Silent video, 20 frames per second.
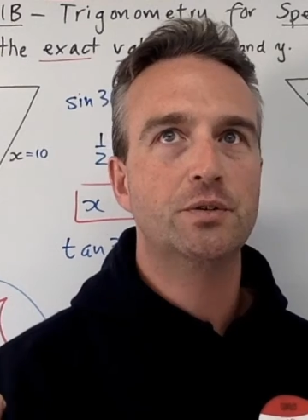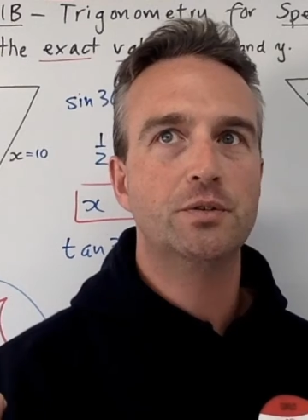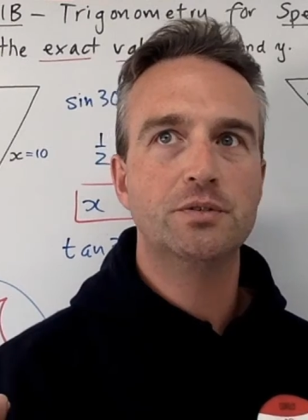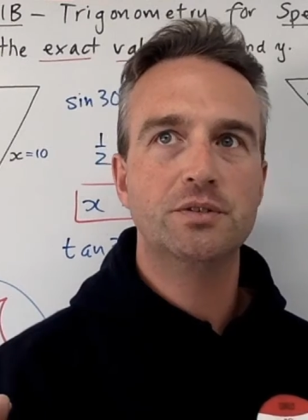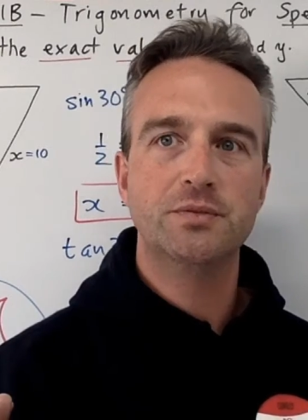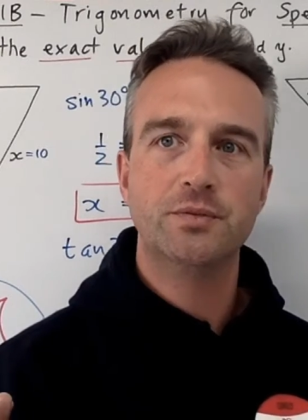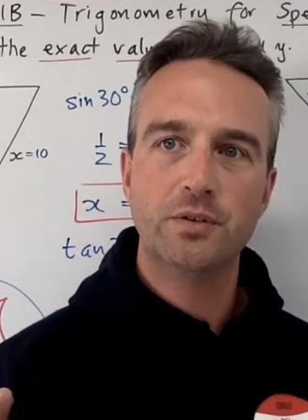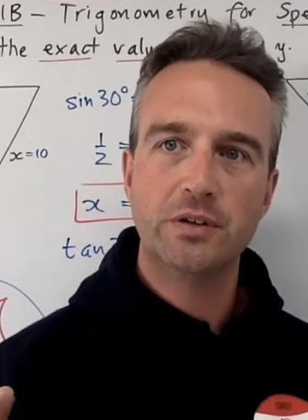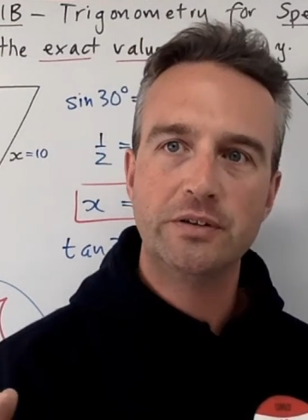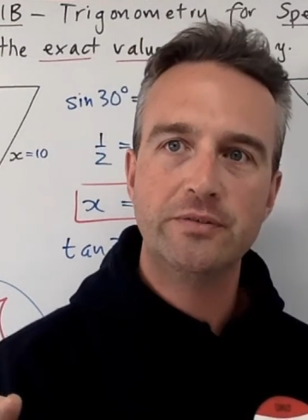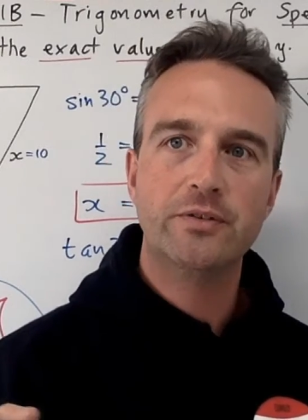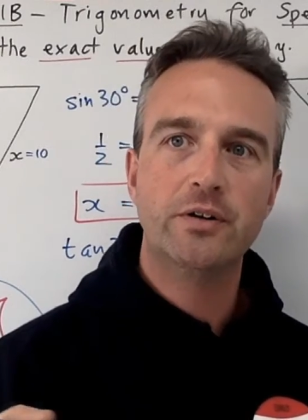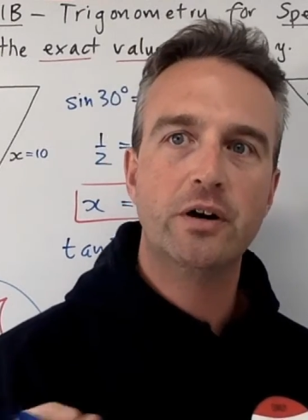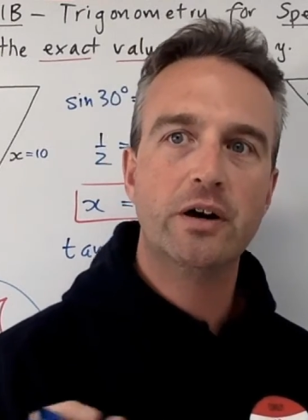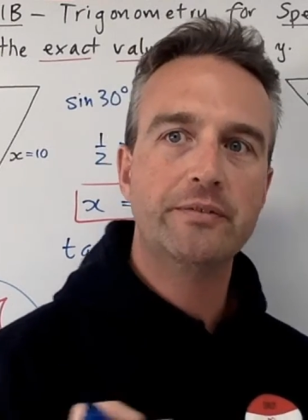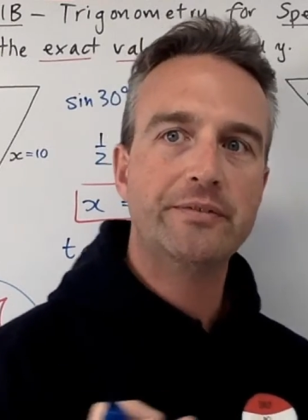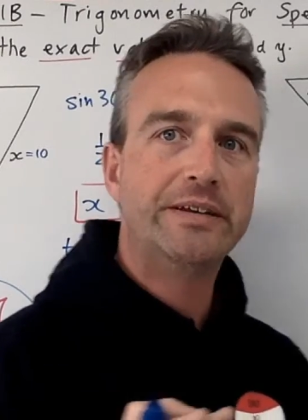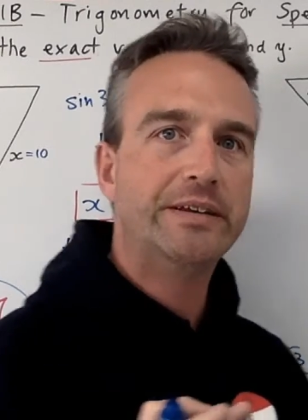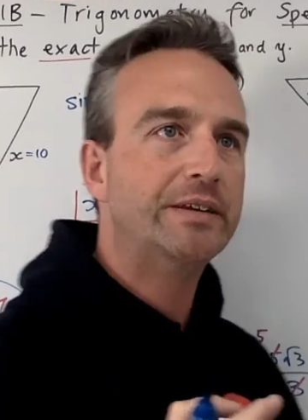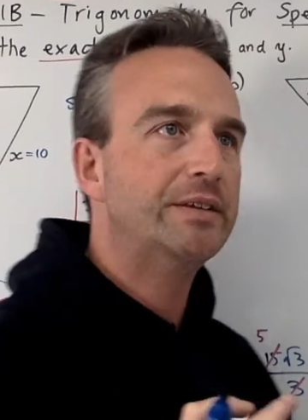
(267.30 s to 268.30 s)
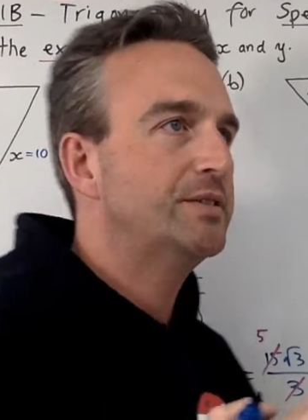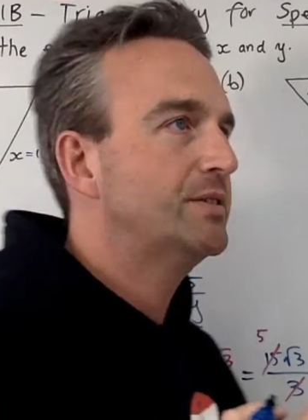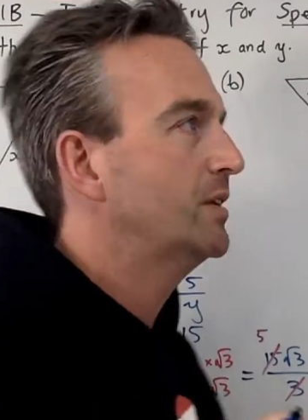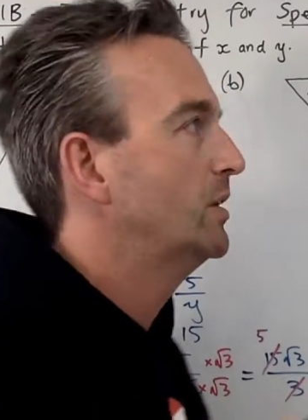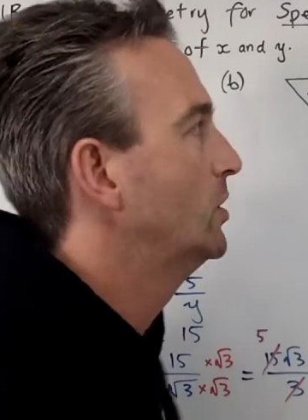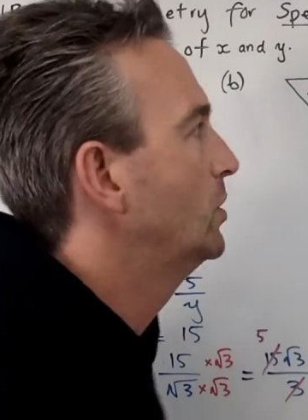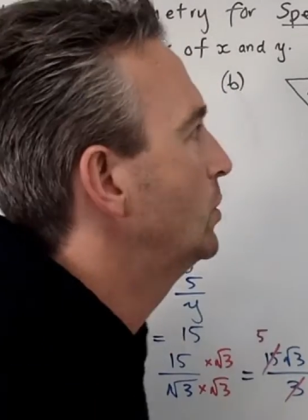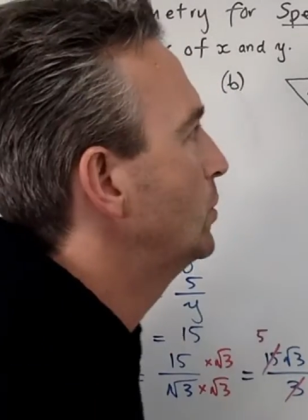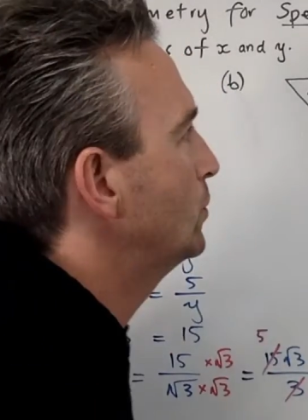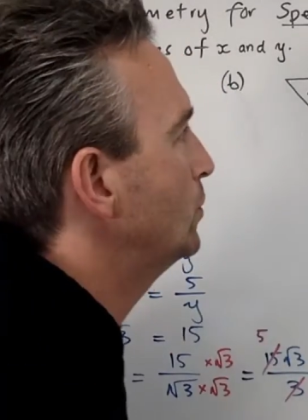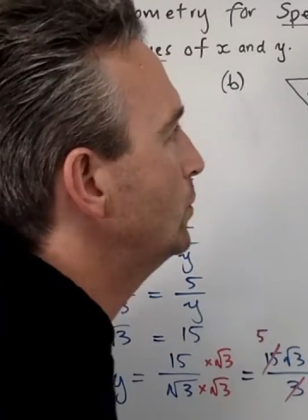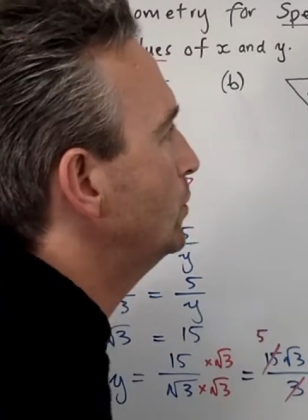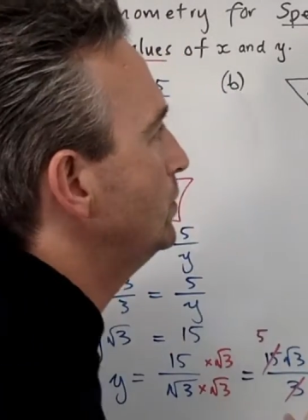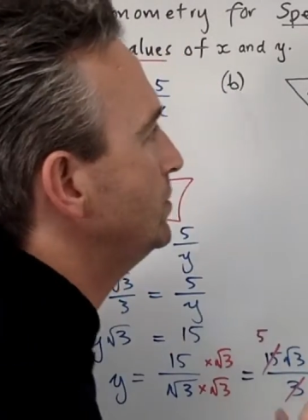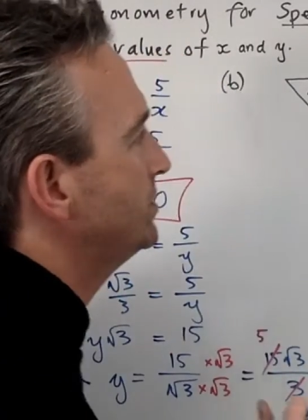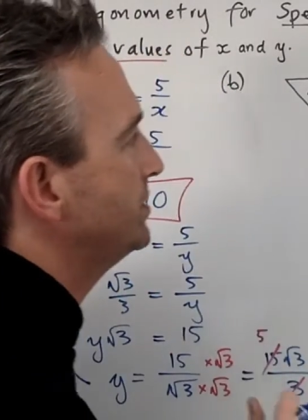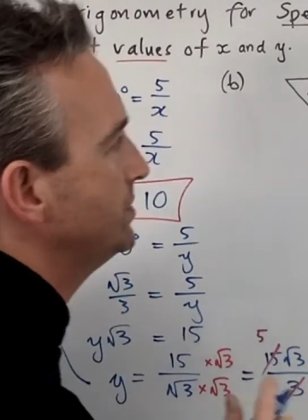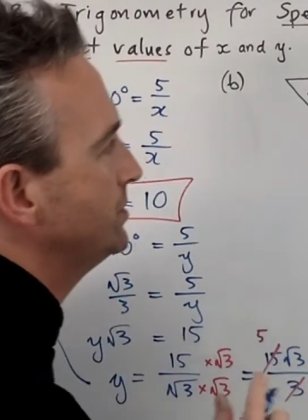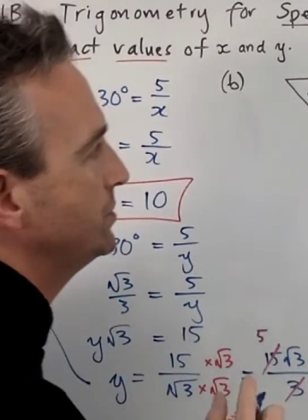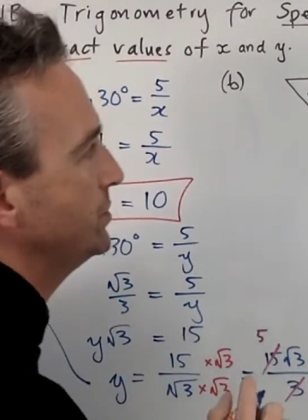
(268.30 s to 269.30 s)
Cos 45 is
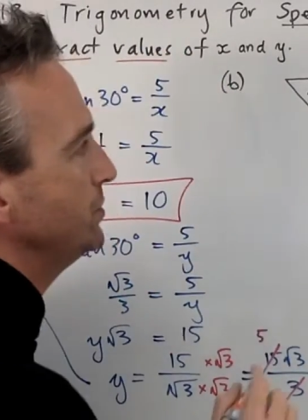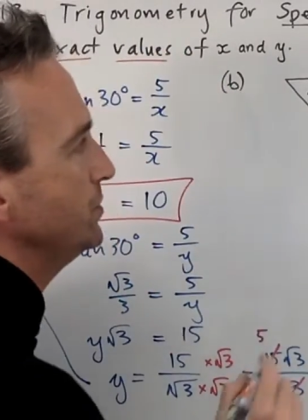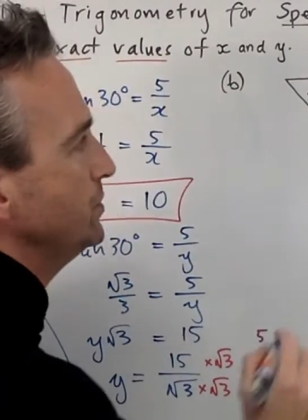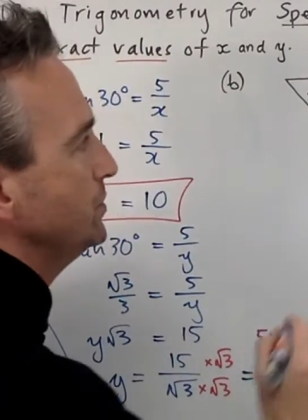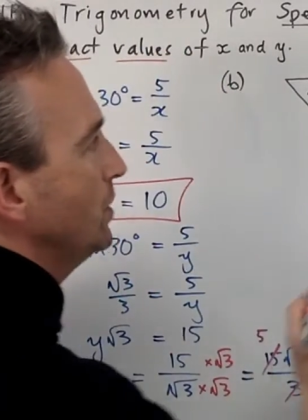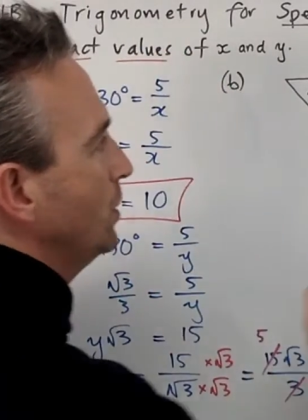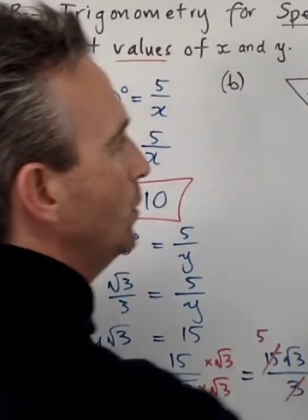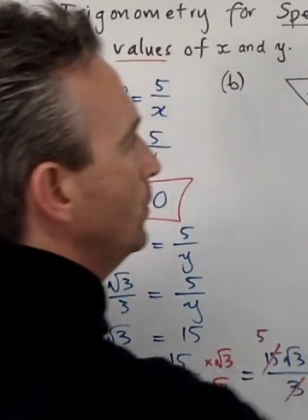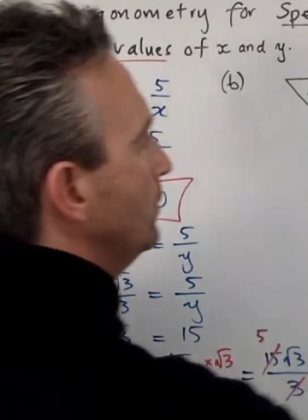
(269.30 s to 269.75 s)
root 2